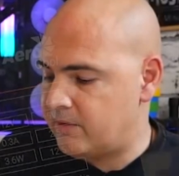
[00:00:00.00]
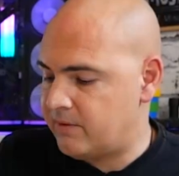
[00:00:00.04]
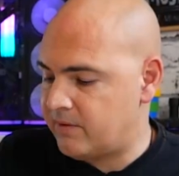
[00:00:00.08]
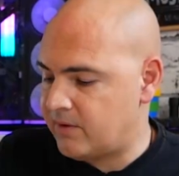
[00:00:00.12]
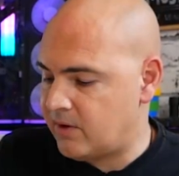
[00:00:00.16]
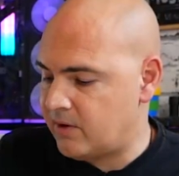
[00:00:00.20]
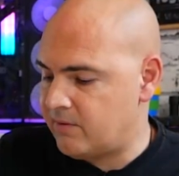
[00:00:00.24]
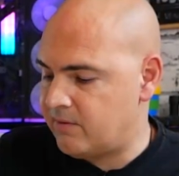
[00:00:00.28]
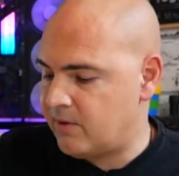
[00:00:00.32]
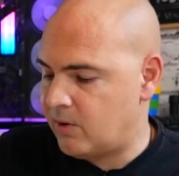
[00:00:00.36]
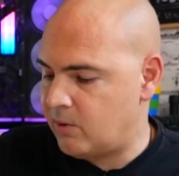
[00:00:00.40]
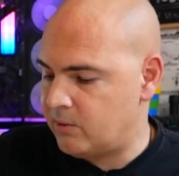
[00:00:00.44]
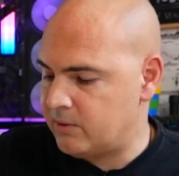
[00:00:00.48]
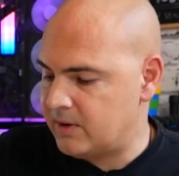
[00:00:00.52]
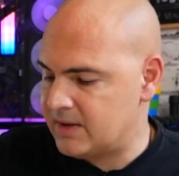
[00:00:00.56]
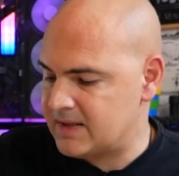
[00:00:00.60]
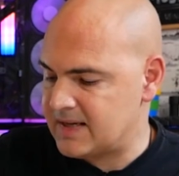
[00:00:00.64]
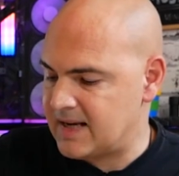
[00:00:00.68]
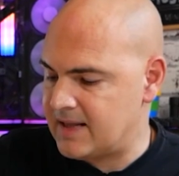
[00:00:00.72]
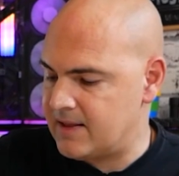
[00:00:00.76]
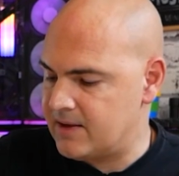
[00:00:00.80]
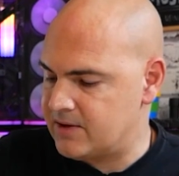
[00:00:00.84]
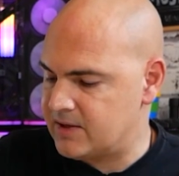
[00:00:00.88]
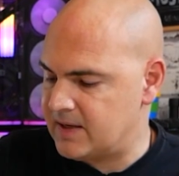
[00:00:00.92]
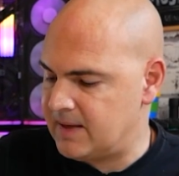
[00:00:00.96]
the 5 volt,
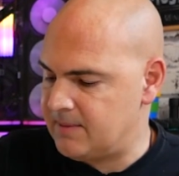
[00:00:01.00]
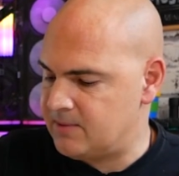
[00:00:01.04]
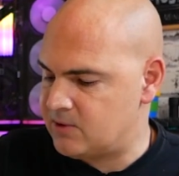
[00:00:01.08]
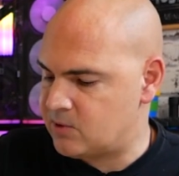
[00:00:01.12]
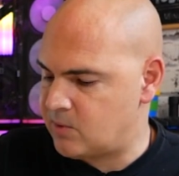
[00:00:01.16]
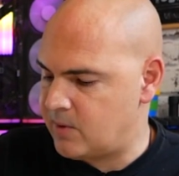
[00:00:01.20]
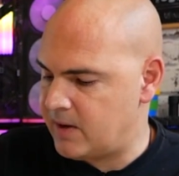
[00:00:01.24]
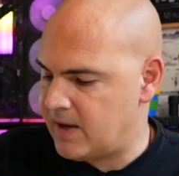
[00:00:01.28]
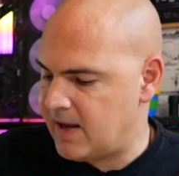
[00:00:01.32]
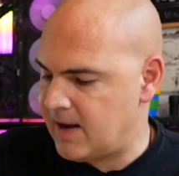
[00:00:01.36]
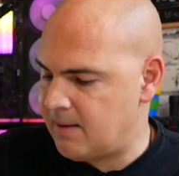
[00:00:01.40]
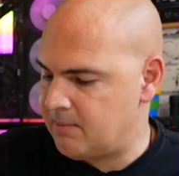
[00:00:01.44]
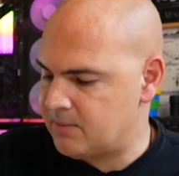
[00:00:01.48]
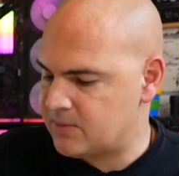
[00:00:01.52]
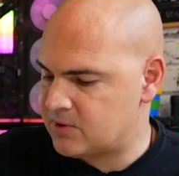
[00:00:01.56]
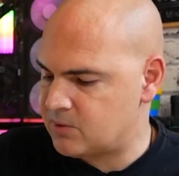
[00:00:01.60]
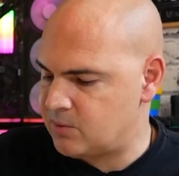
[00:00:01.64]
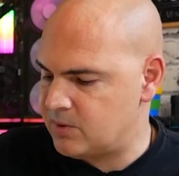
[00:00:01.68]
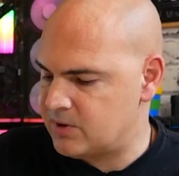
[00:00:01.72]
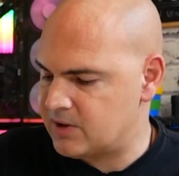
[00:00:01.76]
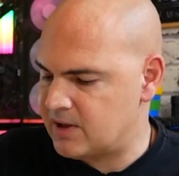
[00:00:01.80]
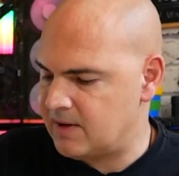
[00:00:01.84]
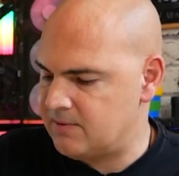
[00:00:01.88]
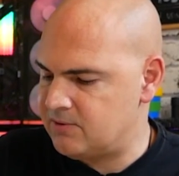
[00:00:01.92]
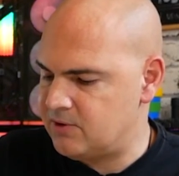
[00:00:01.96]
exactly the same 20 amps,
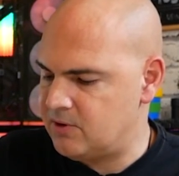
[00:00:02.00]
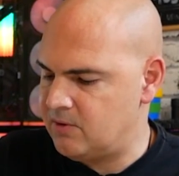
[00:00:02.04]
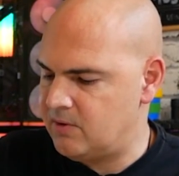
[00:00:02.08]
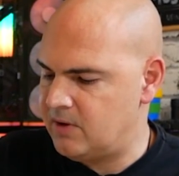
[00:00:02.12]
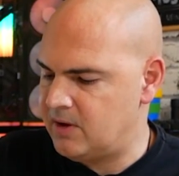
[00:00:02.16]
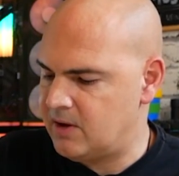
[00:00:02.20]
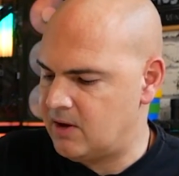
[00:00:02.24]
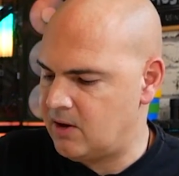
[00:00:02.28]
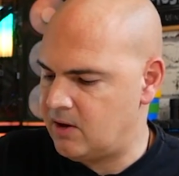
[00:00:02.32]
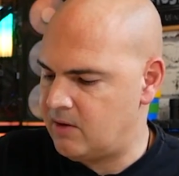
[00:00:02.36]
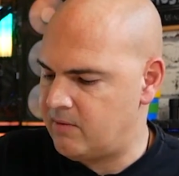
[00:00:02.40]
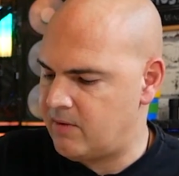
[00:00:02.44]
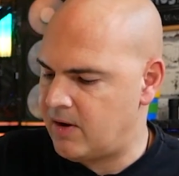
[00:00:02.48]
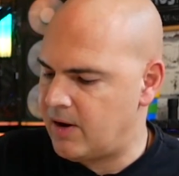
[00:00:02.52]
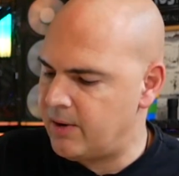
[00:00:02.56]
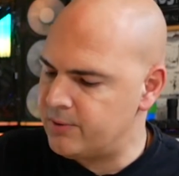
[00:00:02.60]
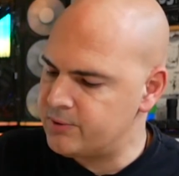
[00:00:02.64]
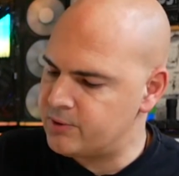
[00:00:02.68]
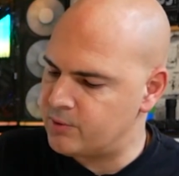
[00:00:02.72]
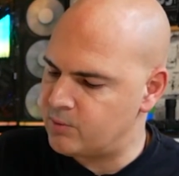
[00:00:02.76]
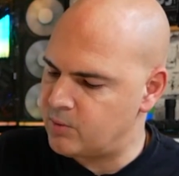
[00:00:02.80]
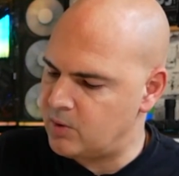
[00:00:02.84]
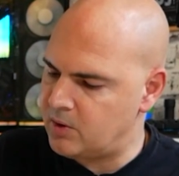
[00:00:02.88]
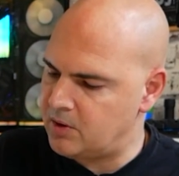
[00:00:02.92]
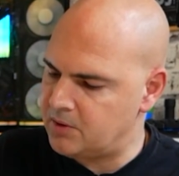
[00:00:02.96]
which gives you the kind of
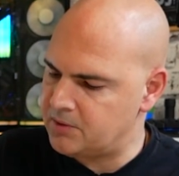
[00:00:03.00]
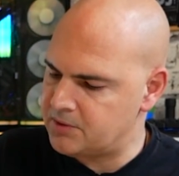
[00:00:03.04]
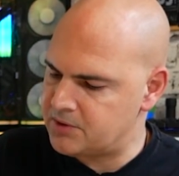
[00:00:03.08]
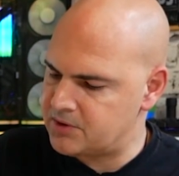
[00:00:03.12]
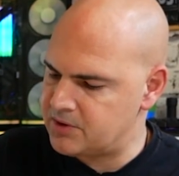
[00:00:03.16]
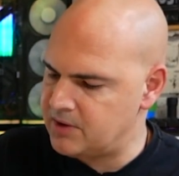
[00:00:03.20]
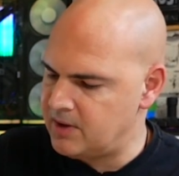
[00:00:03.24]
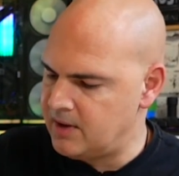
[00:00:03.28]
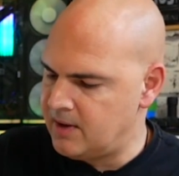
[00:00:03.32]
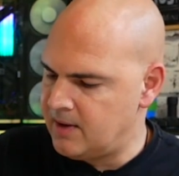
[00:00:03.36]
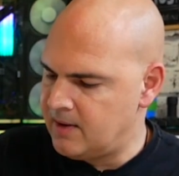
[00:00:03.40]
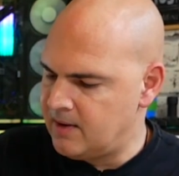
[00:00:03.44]
100 watts.